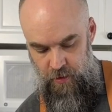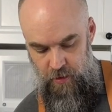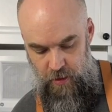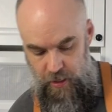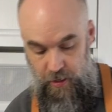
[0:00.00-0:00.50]

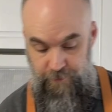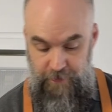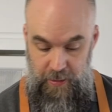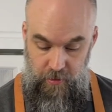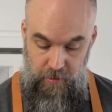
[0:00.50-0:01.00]
And
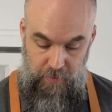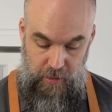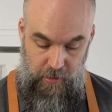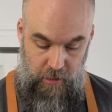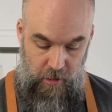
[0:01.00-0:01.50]
finally, I'm
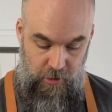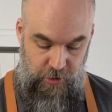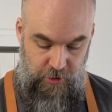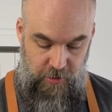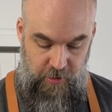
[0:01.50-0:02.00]
going to
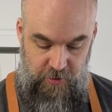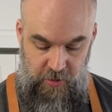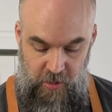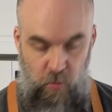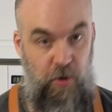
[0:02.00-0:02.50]
garnish this
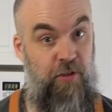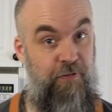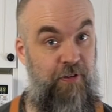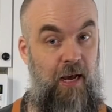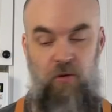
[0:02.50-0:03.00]
with a
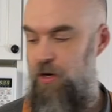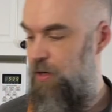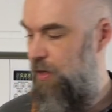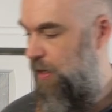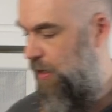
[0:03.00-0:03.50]
flower.
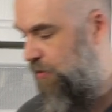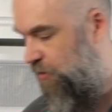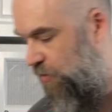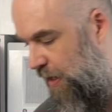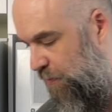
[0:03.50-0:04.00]
I just
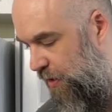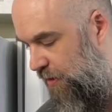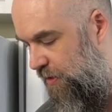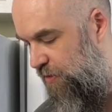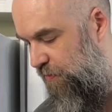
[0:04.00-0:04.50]
grabbed one of
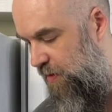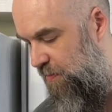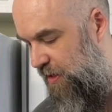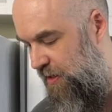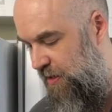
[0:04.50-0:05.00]
these
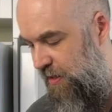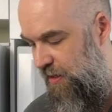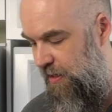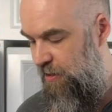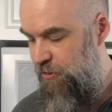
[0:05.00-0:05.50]
from a
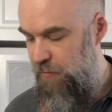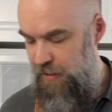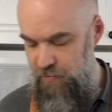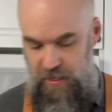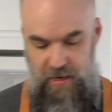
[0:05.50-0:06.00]

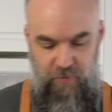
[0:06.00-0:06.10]
houseplant we have